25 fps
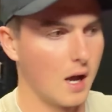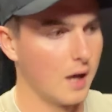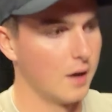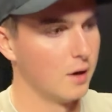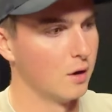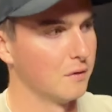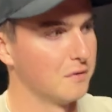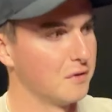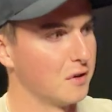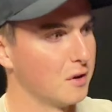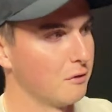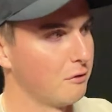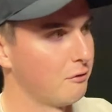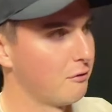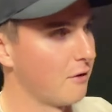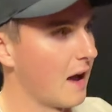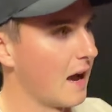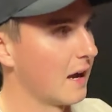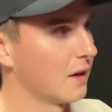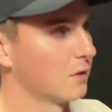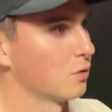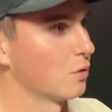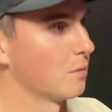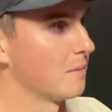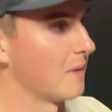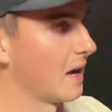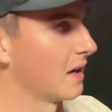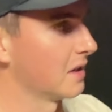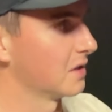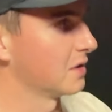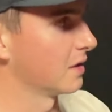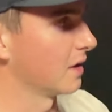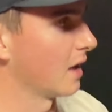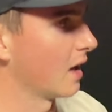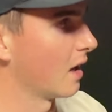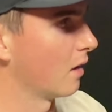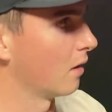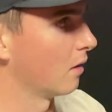I know for a fact we're
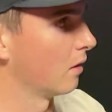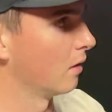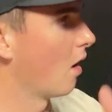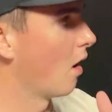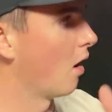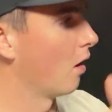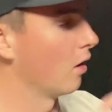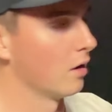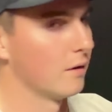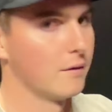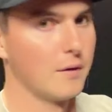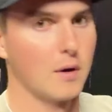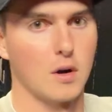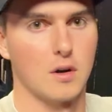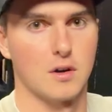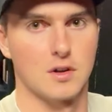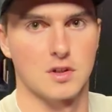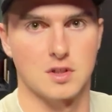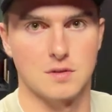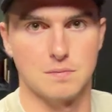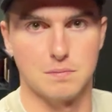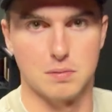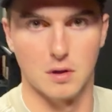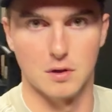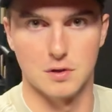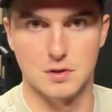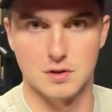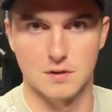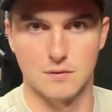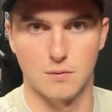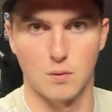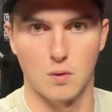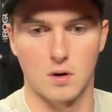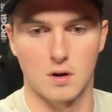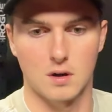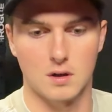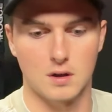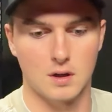maxing out all of our explosive
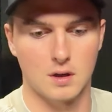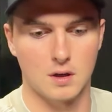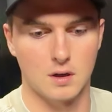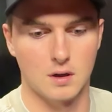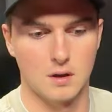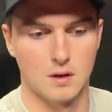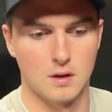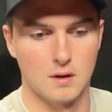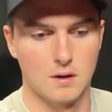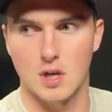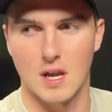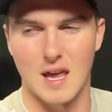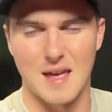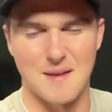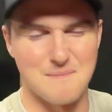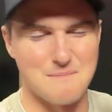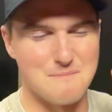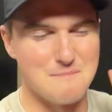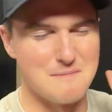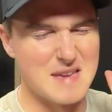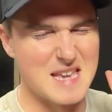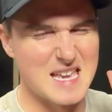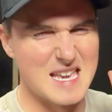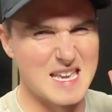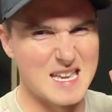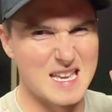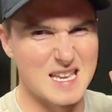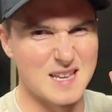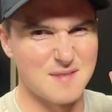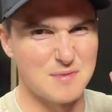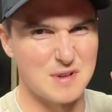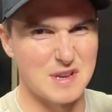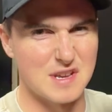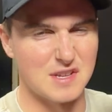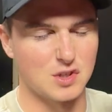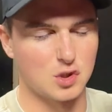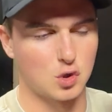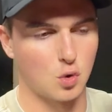work and
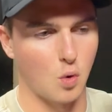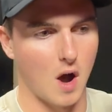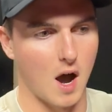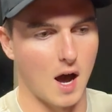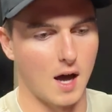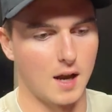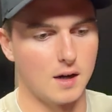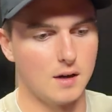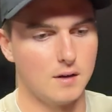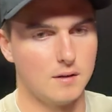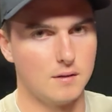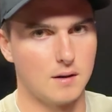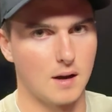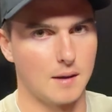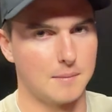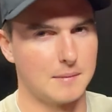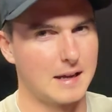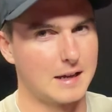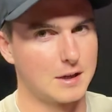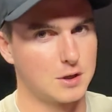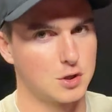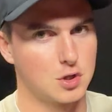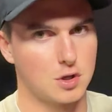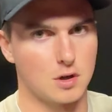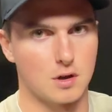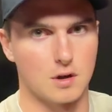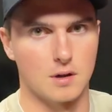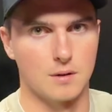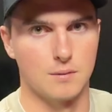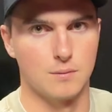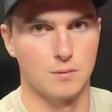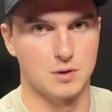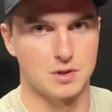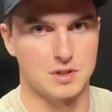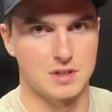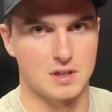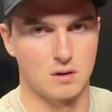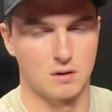maybe squat. I'm not sure.
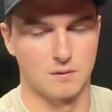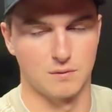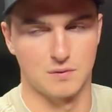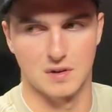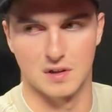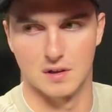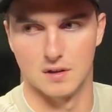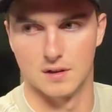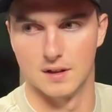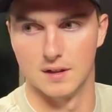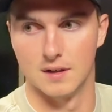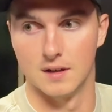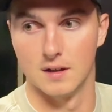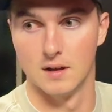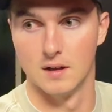We'll see how I'm feeling.